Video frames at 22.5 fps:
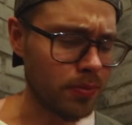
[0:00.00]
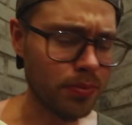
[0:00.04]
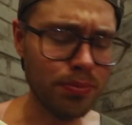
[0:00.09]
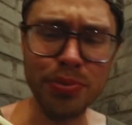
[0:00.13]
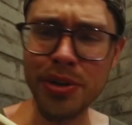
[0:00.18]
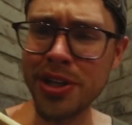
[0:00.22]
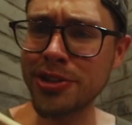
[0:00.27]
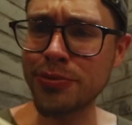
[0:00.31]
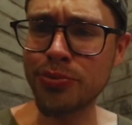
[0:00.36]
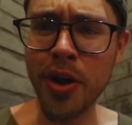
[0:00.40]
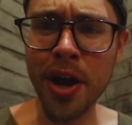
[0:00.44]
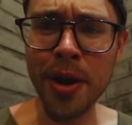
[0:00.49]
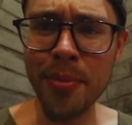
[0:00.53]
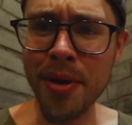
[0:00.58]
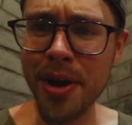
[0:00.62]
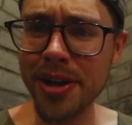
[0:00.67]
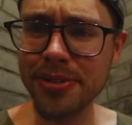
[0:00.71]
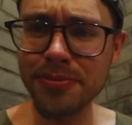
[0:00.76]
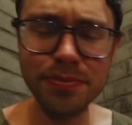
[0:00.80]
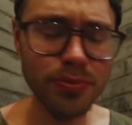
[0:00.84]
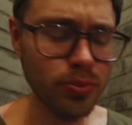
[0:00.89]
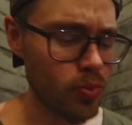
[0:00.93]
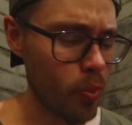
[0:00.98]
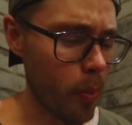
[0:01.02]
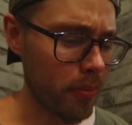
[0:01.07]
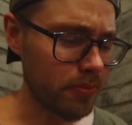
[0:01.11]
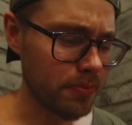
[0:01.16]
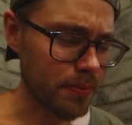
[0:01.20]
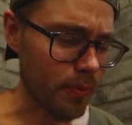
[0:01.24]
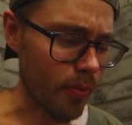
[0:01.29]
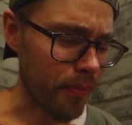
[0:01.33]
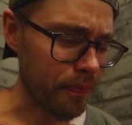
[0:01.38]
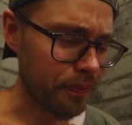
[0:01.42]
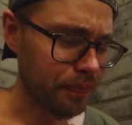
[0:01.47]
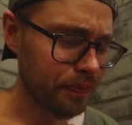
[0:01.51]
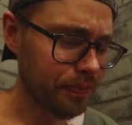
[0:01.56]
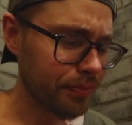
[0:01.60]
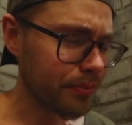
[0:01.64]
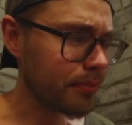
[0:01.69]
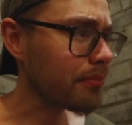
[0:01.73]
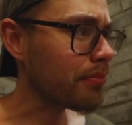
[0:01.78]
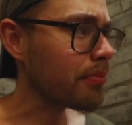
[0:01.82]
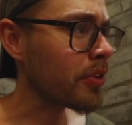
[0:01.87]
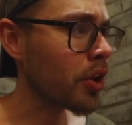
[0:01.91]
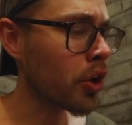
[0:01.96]
Pig's brain, man.
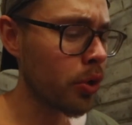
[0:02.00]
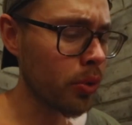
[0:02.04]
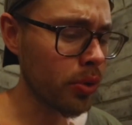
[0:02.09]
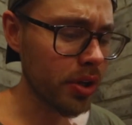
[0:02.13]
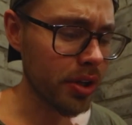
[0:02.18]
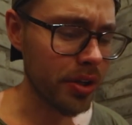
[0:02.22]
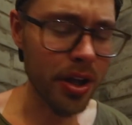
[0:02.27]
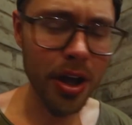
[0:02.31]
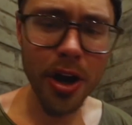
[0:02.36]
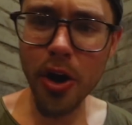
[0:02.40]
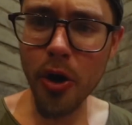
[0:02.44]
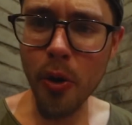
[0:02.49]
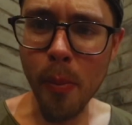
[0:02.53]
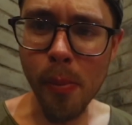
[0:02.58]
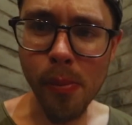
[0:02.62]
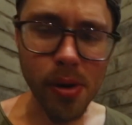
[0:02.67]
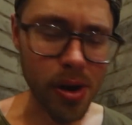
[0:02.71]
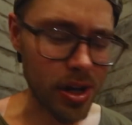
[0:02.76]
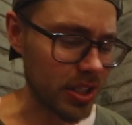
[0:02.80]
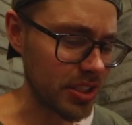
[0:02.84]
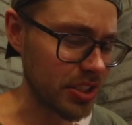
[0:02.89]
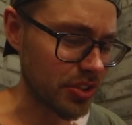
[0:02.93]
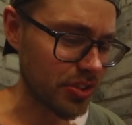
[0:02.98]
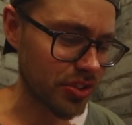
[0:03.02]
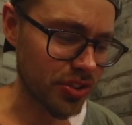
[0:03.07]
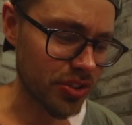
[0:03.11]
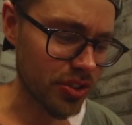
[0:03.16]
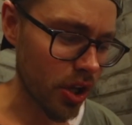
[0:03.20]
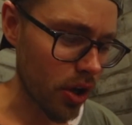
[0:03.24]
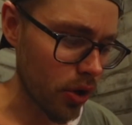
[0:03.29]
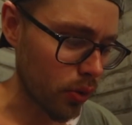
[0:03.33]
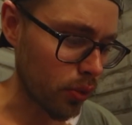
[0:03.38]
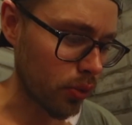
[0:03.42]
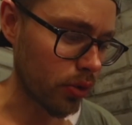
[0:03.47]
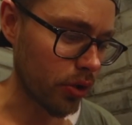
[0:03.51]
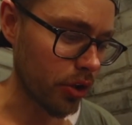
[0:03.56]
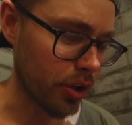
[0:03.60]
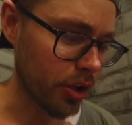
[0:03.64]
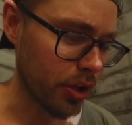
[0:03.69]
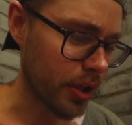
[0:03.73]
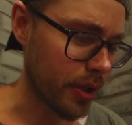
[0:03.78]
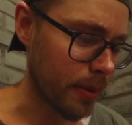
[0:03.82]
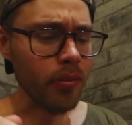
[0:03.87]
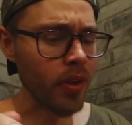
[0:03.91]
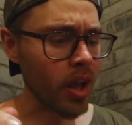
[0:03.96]
Who would have known? I mean, it's so
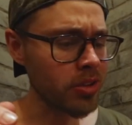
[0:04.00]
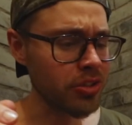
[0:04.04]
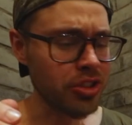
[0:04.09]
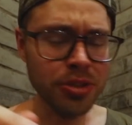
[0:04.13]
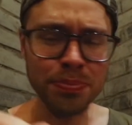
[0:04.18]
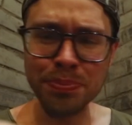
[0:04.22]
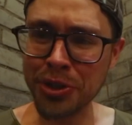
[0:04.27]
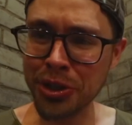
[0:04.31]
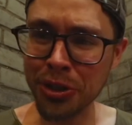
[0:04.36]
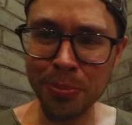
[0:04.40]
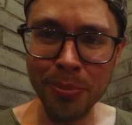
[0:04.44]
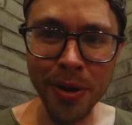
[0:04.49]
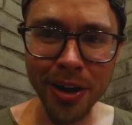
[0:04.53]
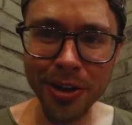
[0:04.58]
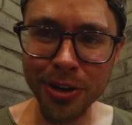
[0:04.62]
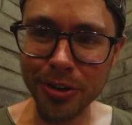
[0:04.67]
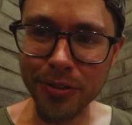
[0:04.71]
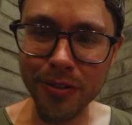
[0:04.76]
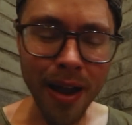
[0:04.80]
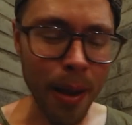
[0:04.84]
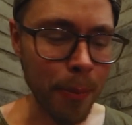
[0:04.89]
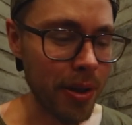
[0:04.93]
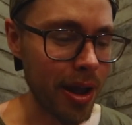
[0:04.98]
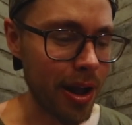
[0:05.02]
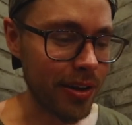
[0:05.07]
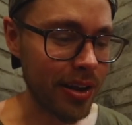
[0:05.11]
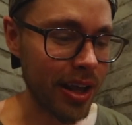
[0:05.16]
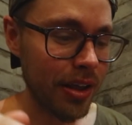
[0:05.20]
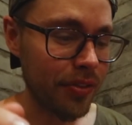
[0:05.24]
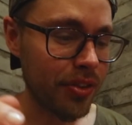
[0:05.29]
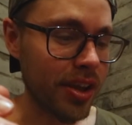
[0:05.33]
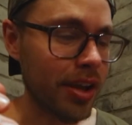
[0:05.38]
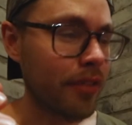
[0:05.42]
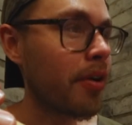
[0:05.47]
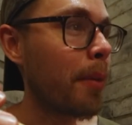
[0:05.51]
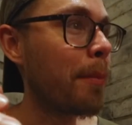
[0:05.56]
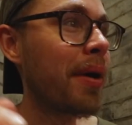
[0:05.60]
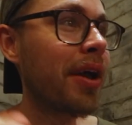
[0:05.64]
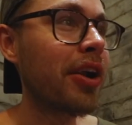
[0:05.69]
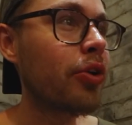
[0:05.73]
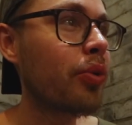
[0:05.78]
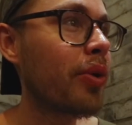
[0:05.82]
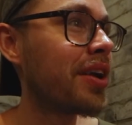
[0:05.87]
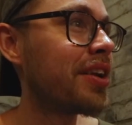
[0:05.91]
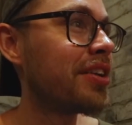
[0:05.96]
good. Just pure butter. I mean, I can't think of a
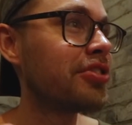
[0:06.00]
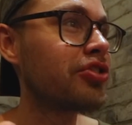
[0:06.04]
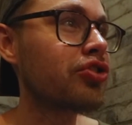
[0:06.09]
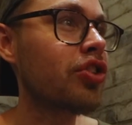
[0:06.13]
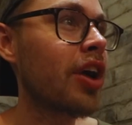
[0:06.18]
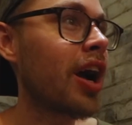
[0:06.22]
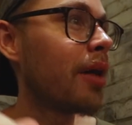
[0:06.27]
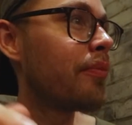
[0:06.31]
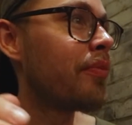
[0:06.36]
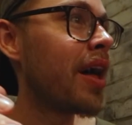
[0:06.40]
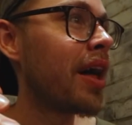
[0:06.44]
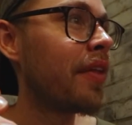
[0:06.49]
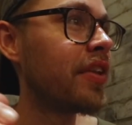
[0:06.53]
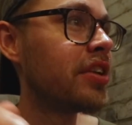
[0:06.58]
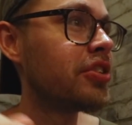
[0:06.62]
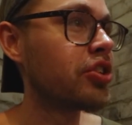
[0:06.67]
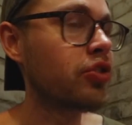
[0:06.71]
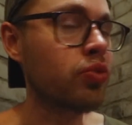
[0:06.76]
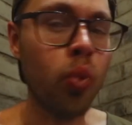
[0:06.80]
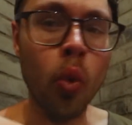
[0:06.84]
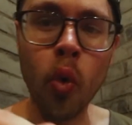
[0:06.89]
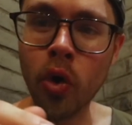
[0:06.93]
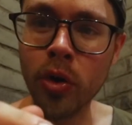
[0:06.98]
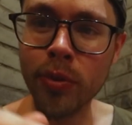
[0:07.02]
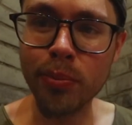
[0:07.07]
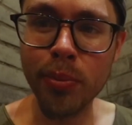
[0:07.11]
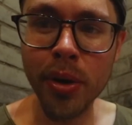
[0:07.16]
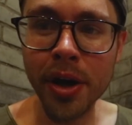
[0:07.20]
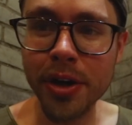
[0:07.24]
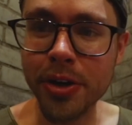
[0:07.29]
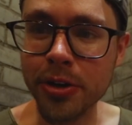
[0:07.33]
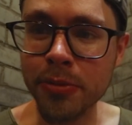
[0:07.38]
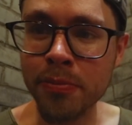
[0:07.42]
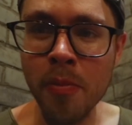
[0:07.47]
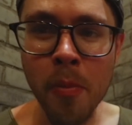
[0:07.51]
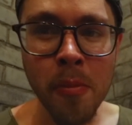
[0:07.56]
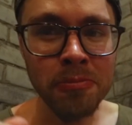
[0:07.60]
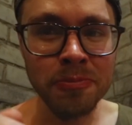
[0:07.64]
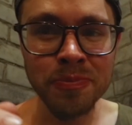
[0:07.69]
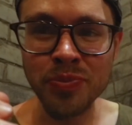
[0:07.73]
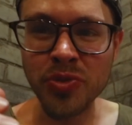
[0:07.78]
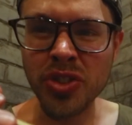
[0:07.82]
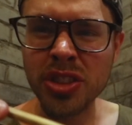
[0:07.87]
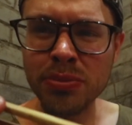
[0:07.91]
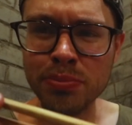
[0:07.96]
better way to describe that than just warm butter,
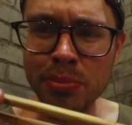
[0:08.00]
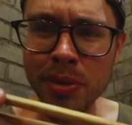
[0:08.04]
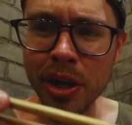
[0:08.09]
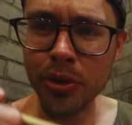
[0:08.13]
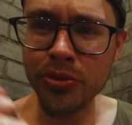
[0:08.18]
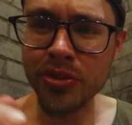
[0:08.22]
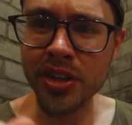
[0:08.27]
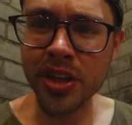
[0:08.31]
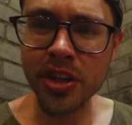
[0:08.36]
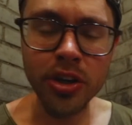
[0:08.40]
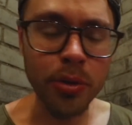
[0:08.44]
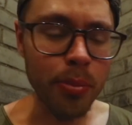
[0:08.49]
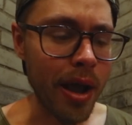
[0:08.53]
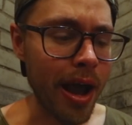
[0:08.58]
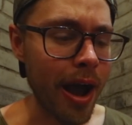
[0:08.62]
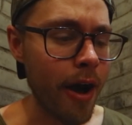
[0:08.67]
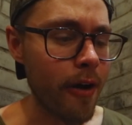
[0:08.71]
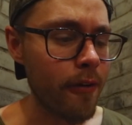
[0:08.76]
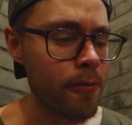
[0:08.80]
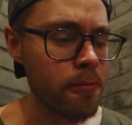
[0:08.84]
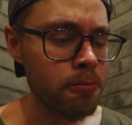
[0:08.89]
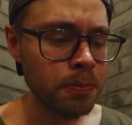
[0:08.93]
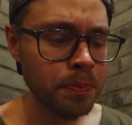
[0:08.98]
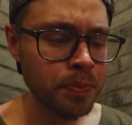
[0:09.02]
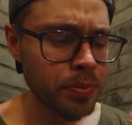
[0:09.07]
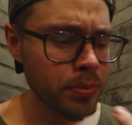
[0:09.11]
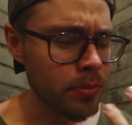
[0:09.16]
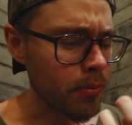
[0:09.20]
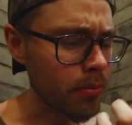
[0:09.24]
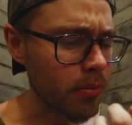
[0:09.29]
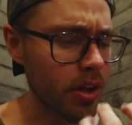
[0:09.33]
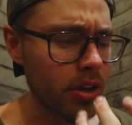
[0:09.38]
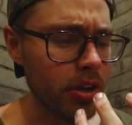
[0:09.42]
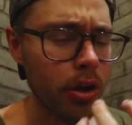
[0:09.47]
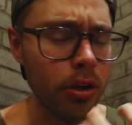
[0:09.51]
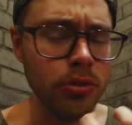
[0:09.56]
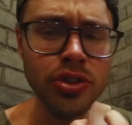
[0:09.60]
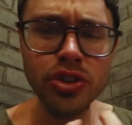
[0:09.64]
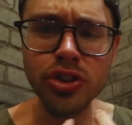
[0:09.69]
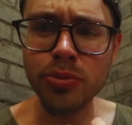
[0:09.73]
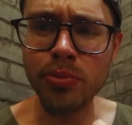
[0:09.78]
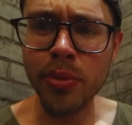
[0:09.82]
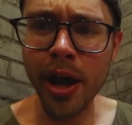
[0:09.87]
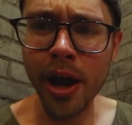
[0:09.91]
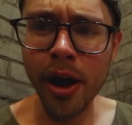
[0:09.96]
just melting in your mouth,
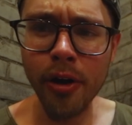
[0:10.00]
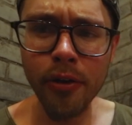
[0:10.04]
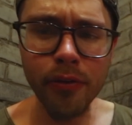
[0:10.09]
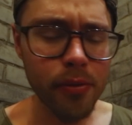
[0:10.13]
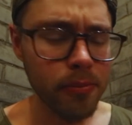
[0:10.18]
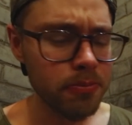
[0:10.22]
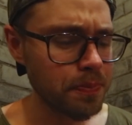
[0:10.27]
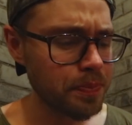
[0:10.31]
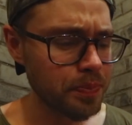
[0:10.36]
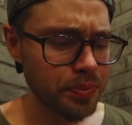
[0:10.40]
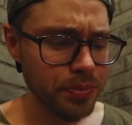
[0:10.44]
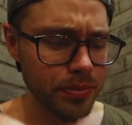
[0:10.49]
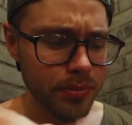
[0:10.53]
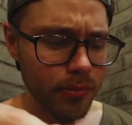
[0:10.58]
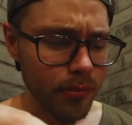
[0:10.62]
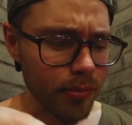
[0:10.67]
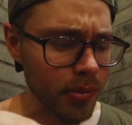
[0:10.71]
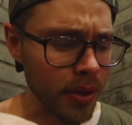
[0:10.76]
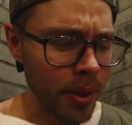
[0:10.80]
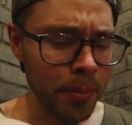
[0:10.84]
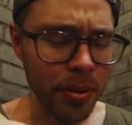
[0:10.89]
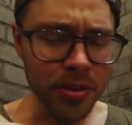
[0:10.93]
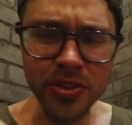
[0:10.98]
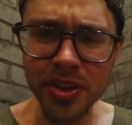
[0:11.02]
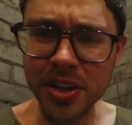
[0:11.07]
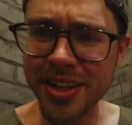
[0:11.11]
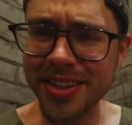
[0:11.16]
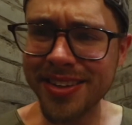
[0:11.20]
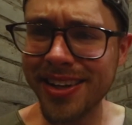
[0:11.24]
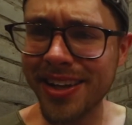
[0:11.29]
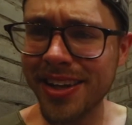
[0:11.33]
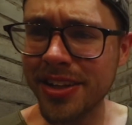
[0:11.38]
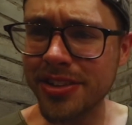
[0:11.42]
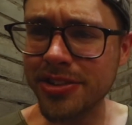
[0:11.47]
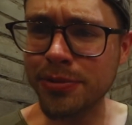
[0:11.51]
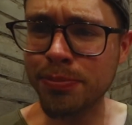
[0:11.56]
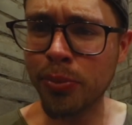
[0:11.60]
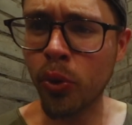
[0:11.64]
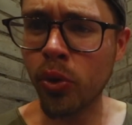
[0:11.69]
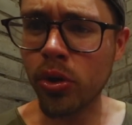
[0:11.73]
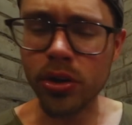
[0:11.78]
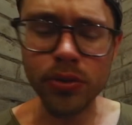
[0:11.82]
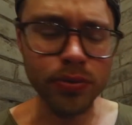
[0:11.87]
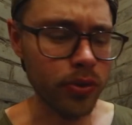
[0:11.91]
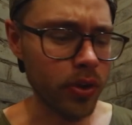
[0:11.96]
coats your mouth, but it's an intense
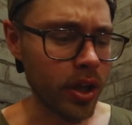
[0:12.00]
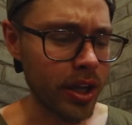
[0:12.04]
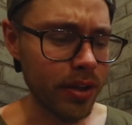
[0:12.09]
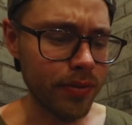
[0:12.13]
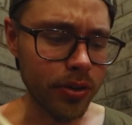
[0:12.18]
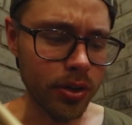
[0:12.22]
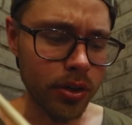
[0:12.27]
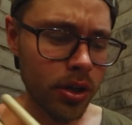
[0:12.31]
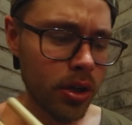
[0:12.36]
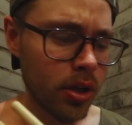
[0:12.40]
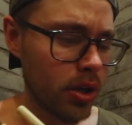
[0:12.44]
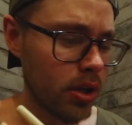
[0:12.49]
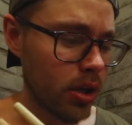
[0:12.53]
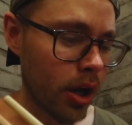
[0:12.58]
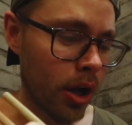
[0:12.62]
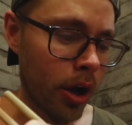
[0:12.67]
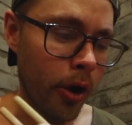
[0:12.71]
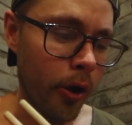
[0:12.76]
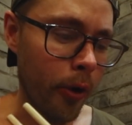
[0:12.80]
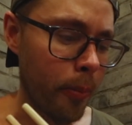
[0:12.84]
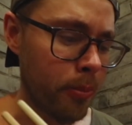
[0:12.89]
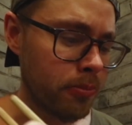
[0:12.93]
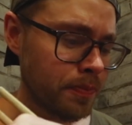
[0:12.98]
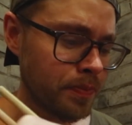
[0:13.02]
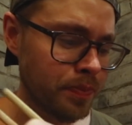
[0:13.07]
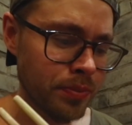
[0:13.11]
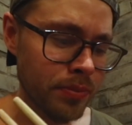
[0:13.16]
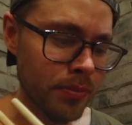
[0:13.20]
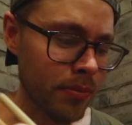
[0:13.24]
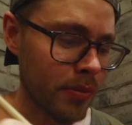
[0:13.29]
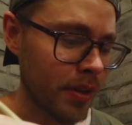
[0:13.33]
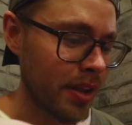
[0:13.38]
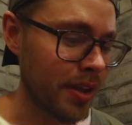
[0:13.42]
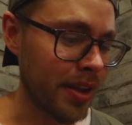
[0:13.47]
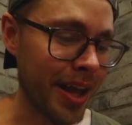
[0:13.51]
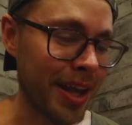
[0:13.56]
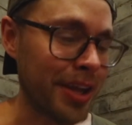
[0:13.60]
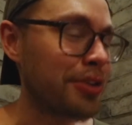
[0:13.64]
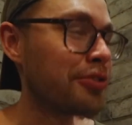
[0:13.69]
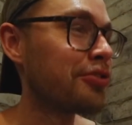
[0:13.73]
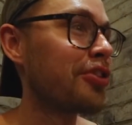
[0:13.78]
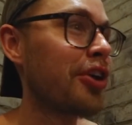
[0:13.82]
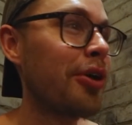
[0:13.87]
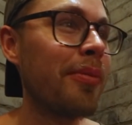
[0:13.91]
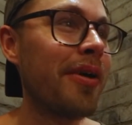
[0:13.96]
pork flavor. Oh, thank
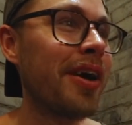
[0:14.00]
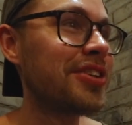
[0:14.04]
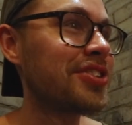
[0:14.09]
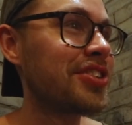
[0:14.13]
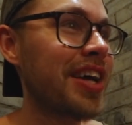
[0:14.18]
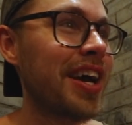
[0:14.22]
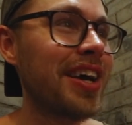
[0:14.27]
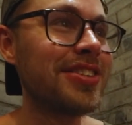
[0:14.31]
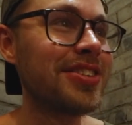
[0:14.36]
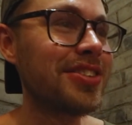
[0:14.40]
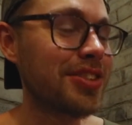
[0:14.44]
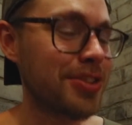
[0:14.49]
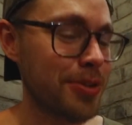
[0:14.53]
you so much. That